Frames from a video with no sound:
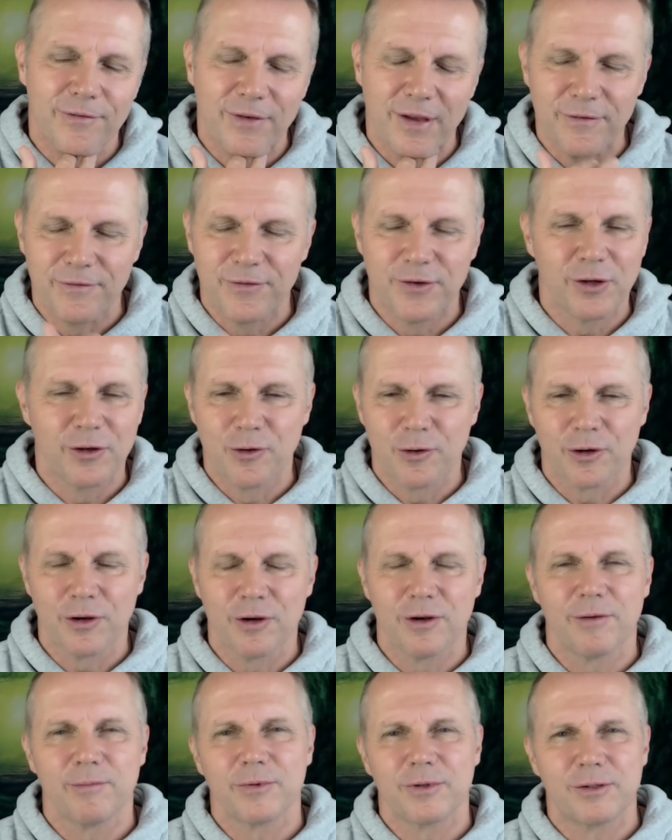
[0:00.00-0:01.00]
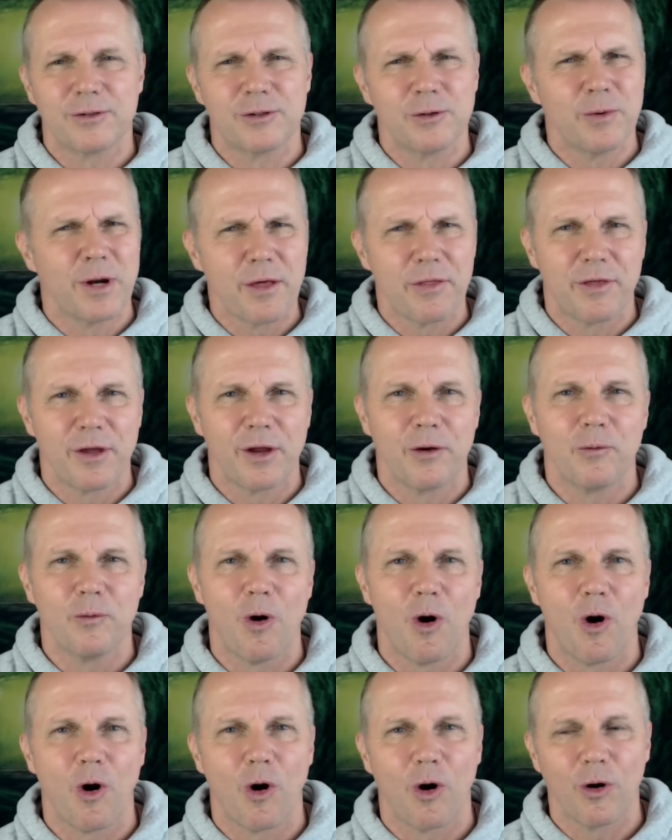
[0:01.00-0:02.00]
If you couldn't do anything
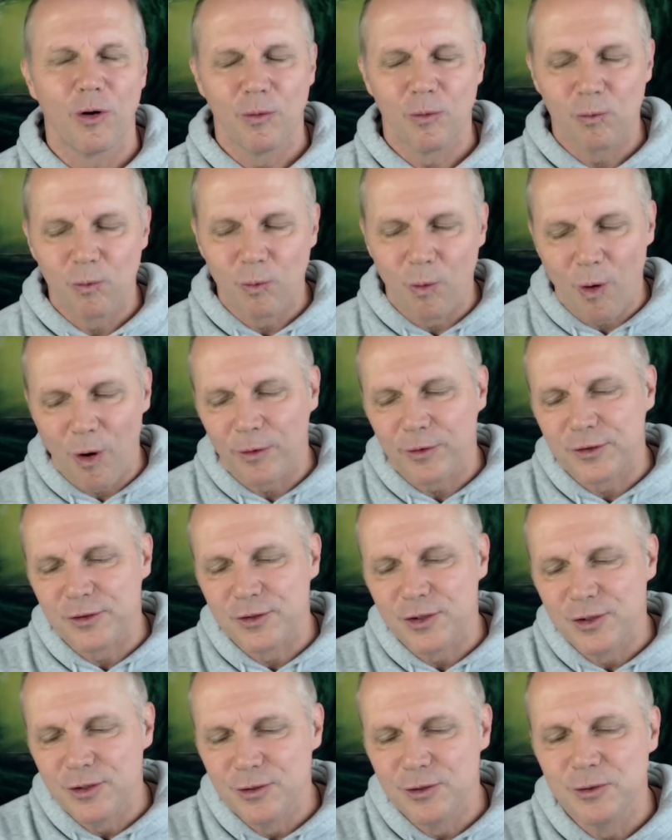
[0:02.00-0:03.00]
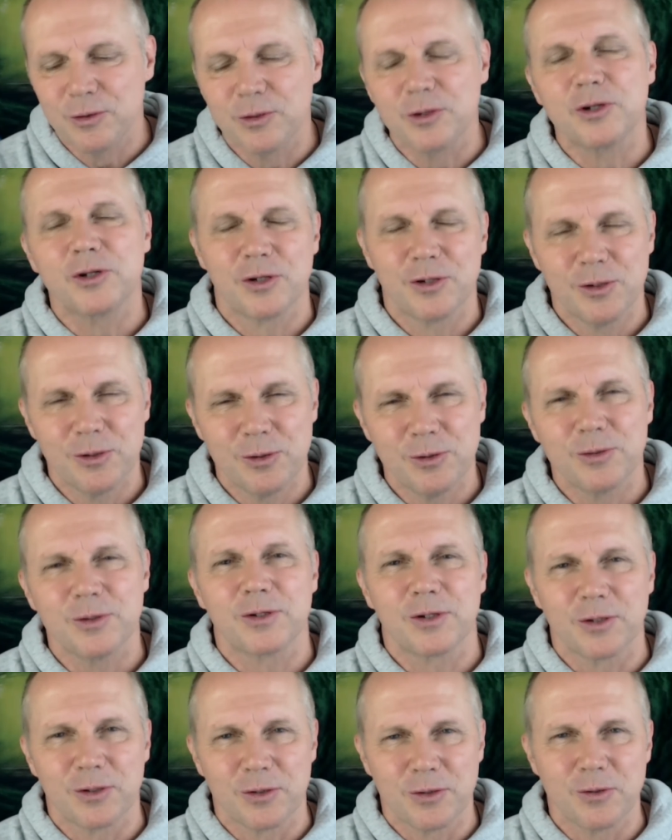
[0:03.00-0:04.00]
wrong, what do you choose
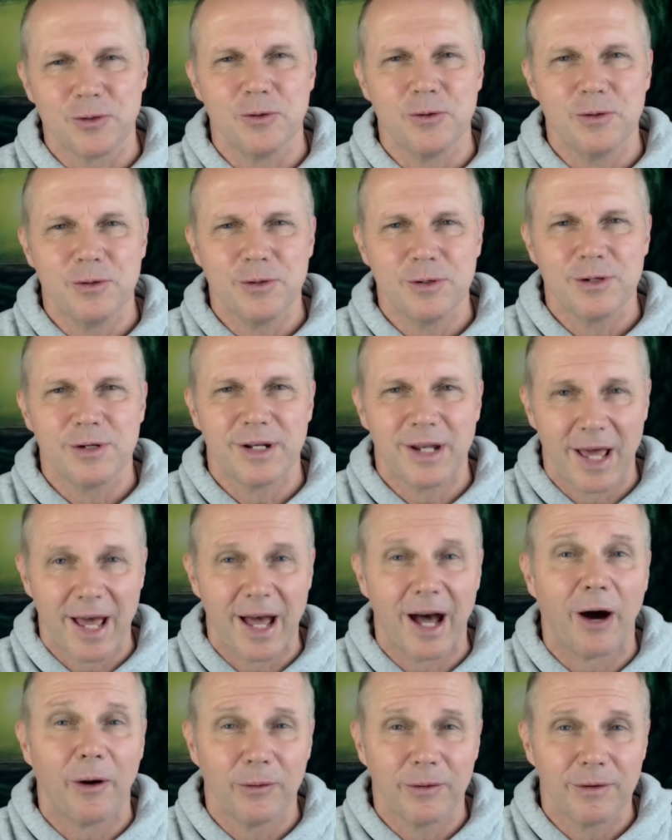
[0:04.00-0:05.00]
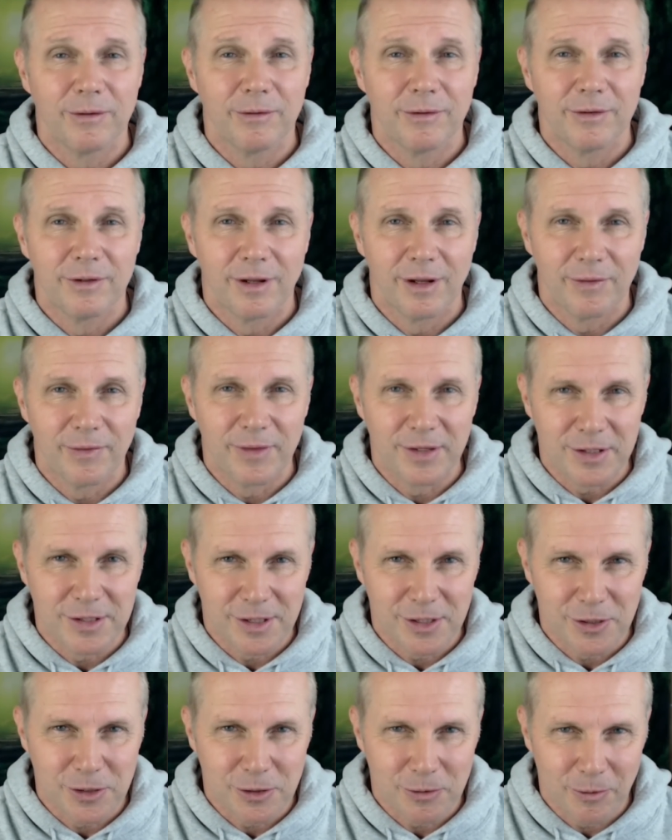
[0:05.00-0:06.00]
to do now in this
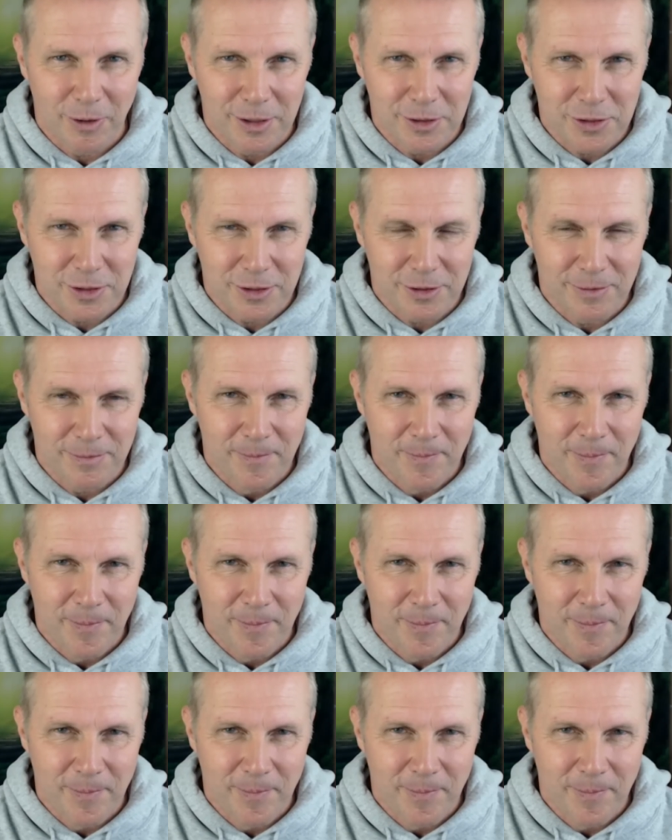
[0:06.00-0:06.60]
situation?